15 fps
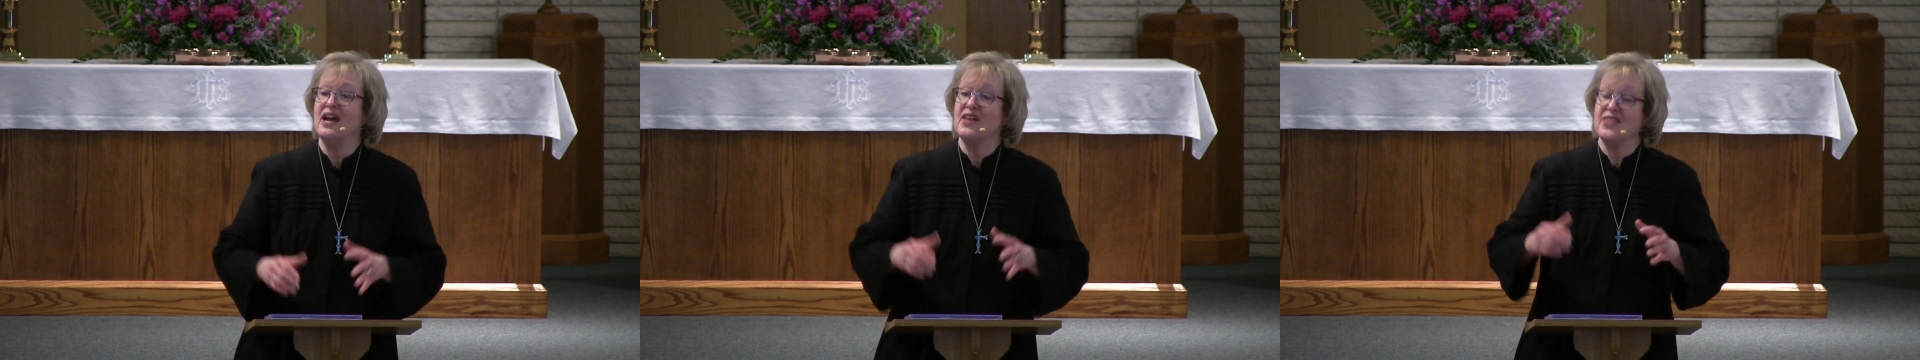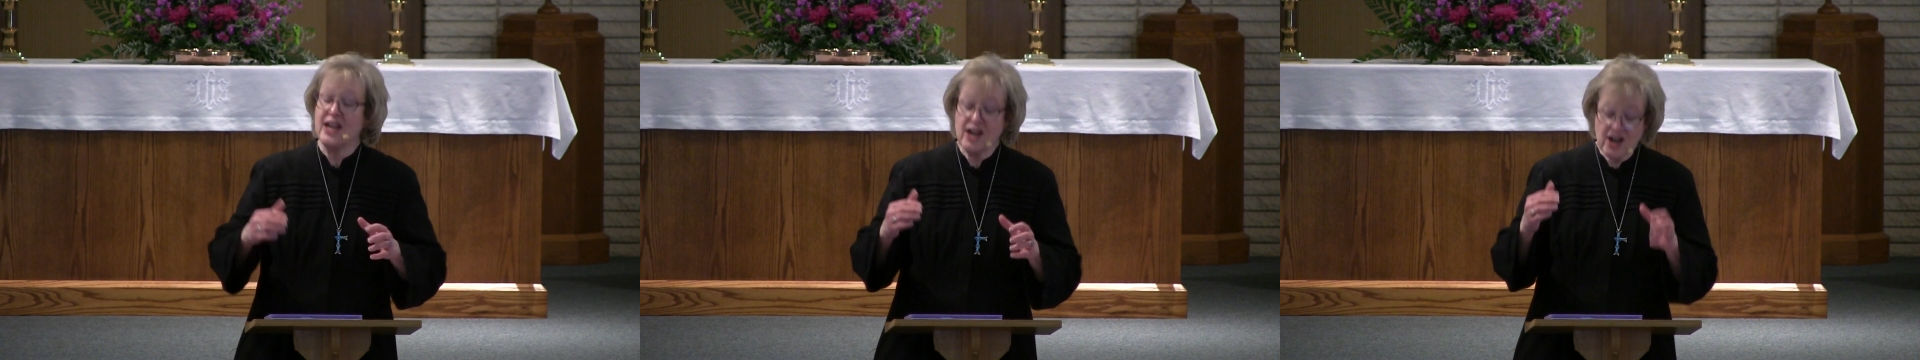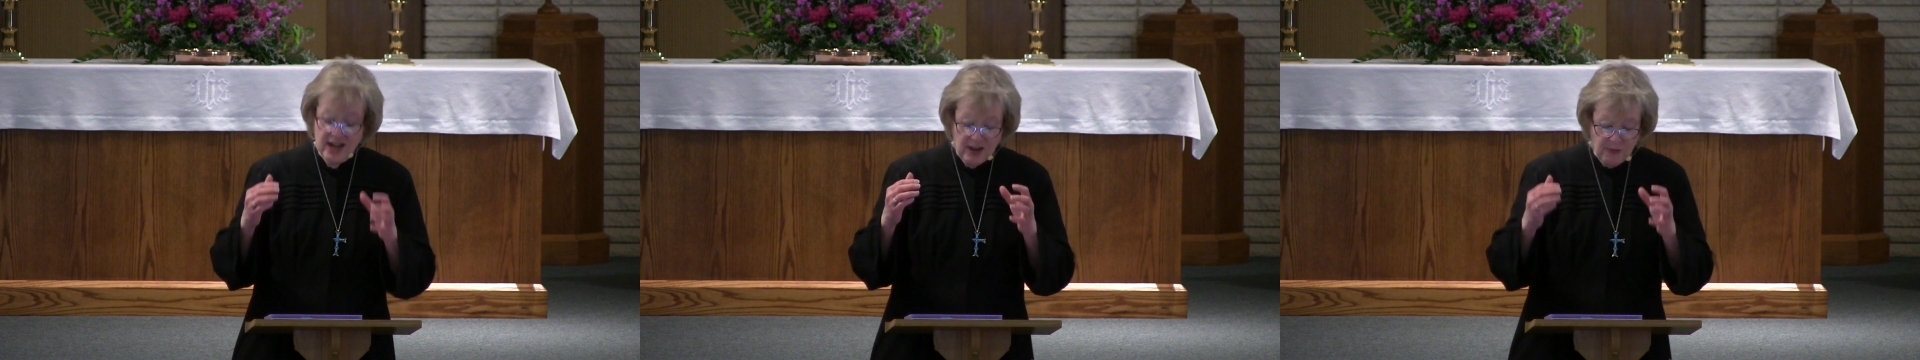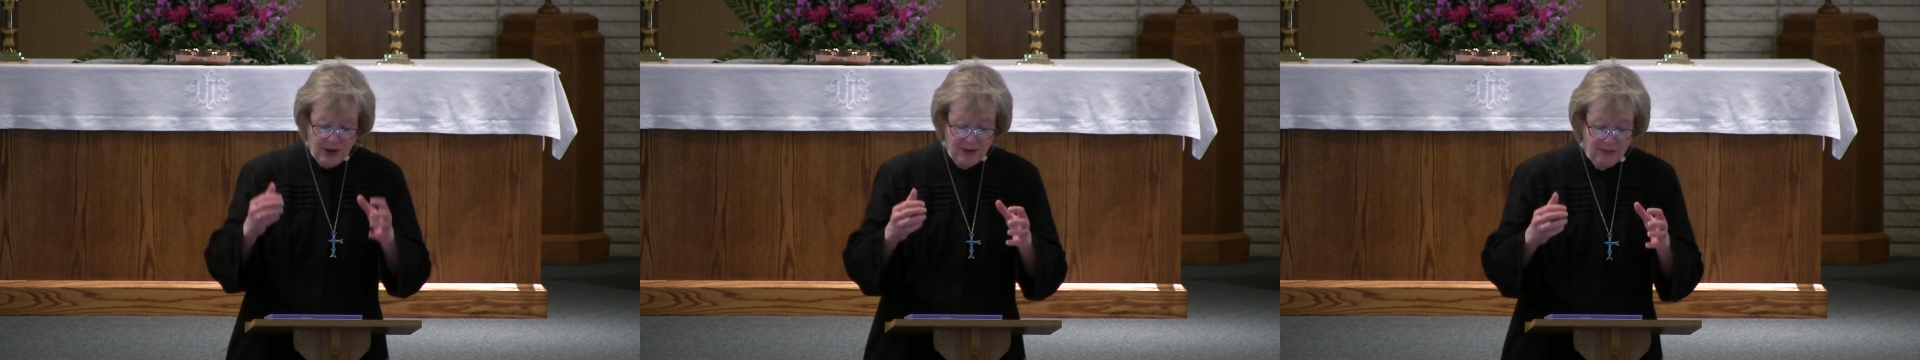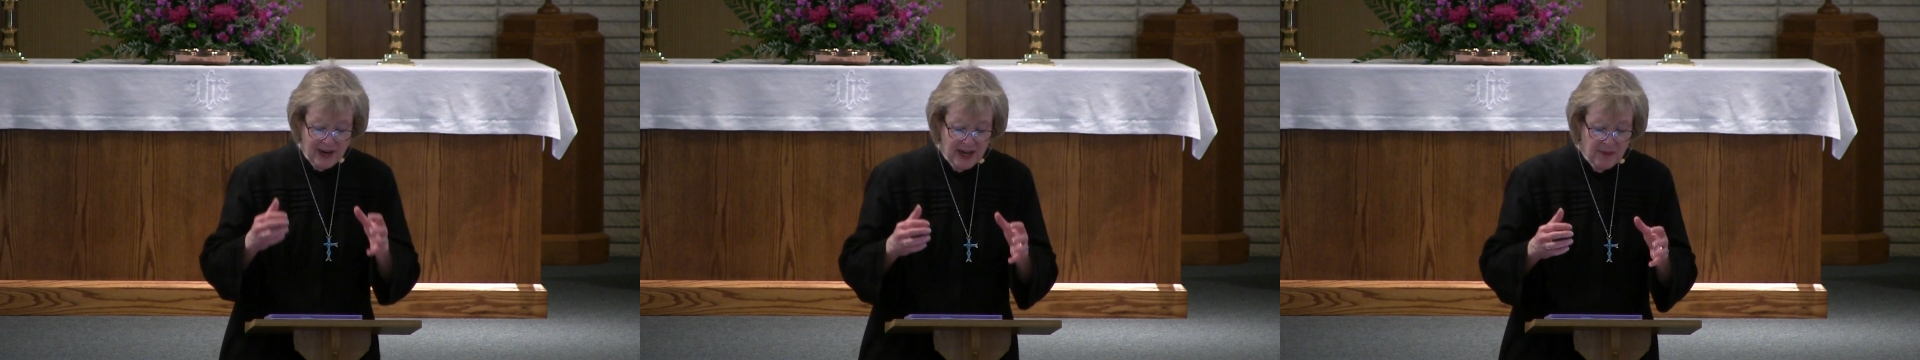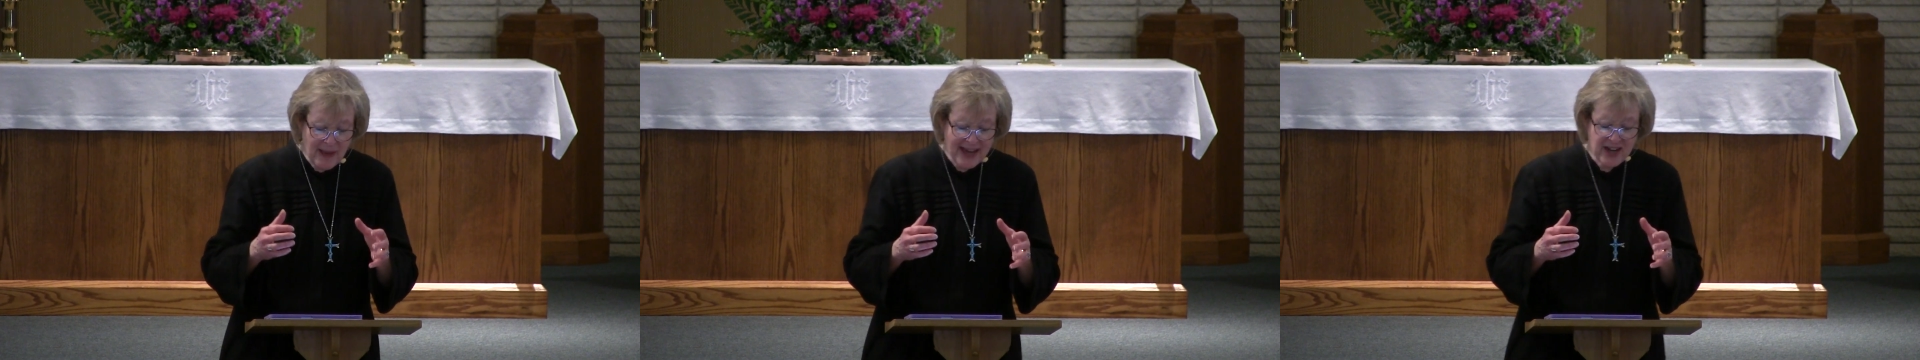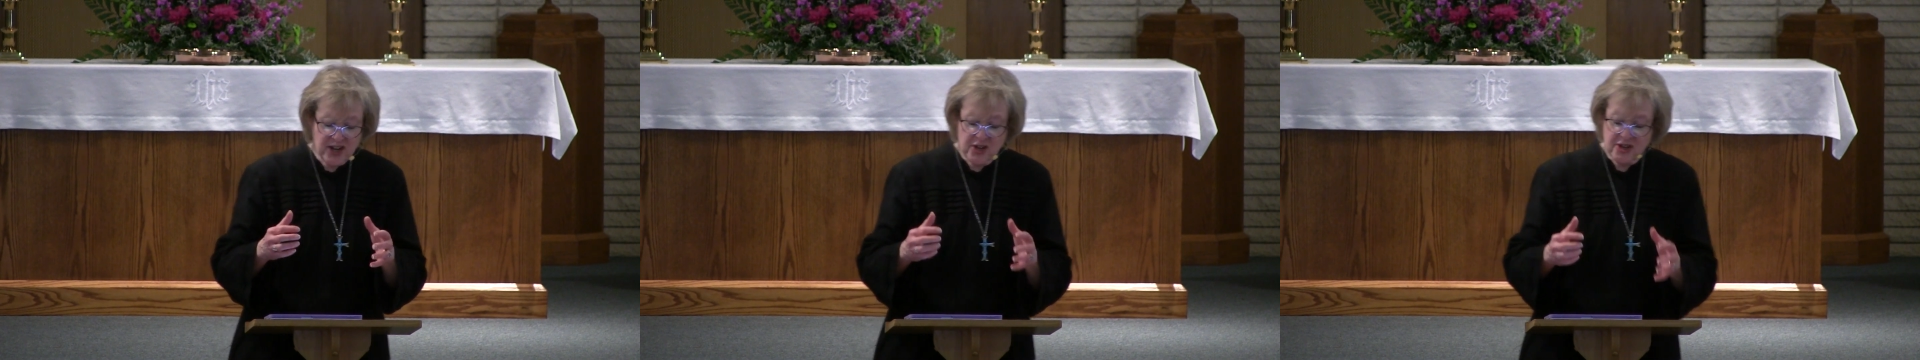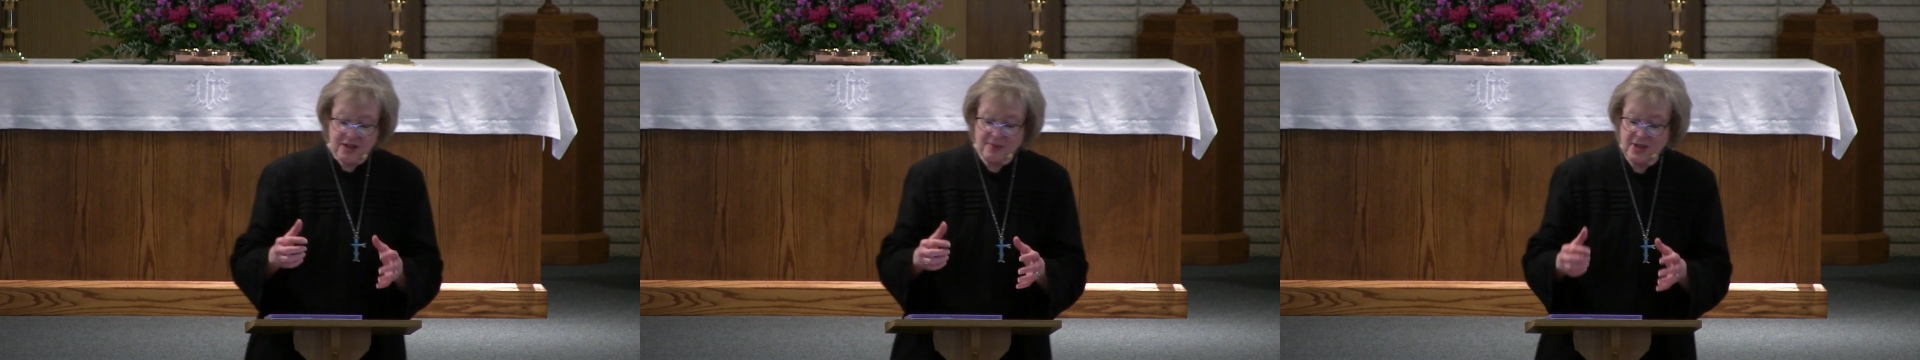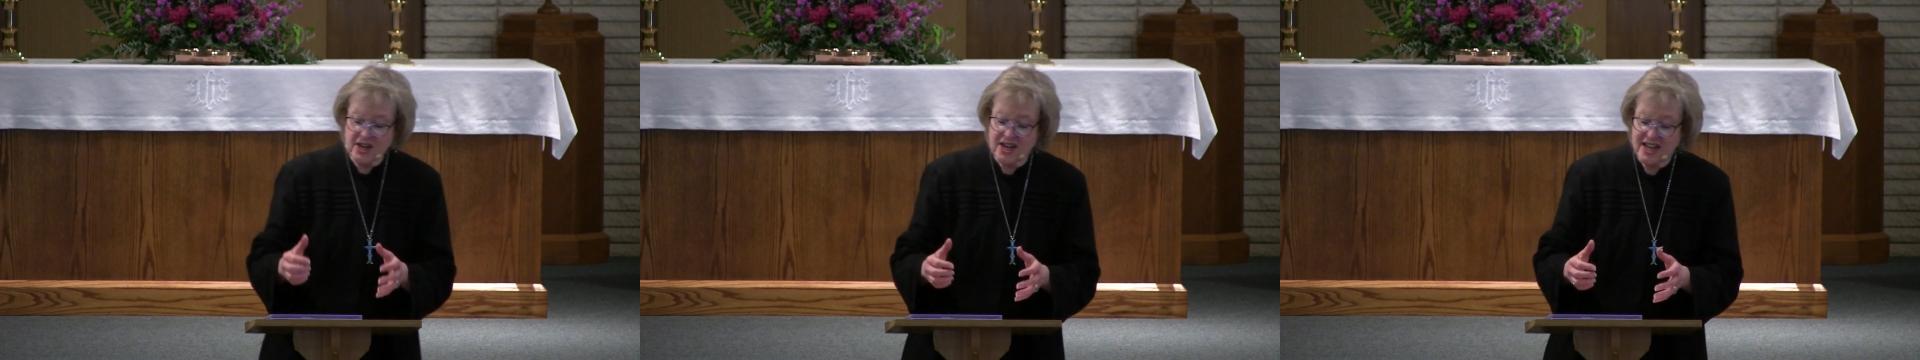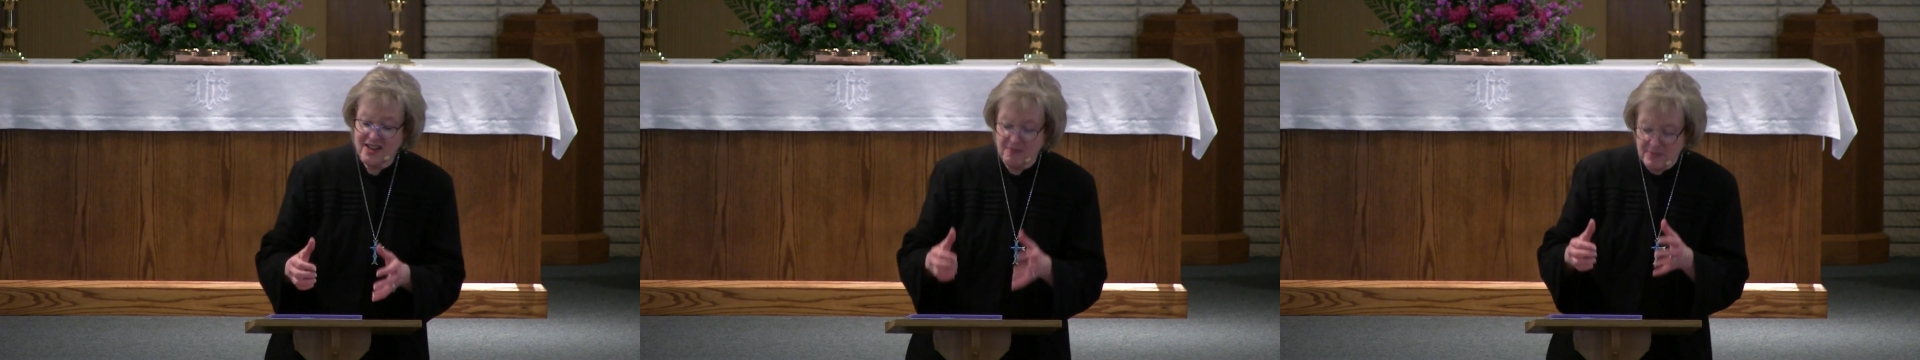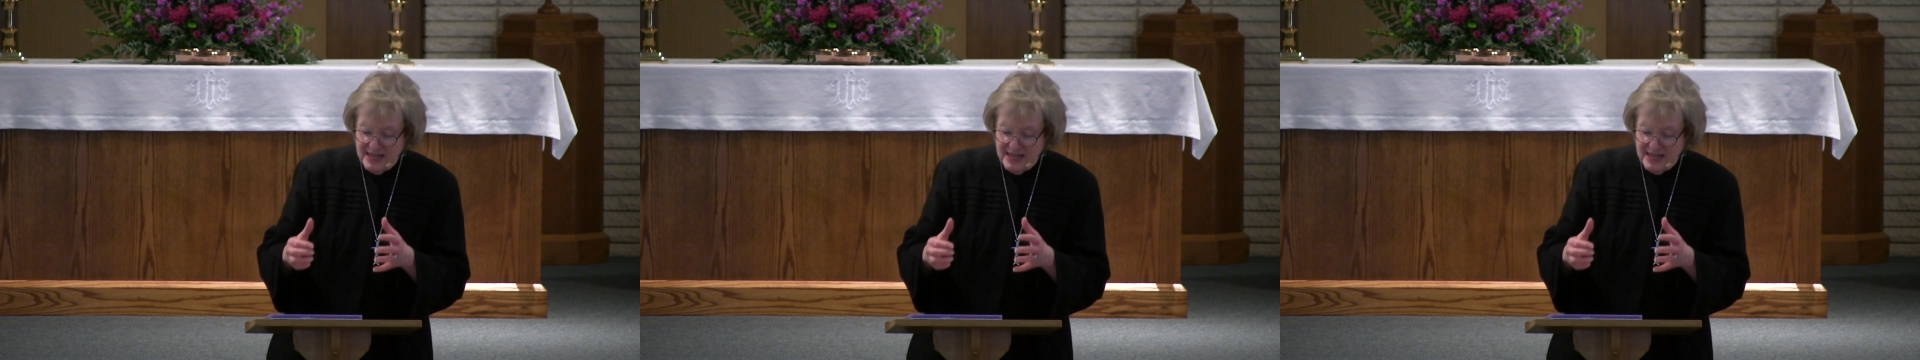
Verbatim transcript: There uh, we read about a new community of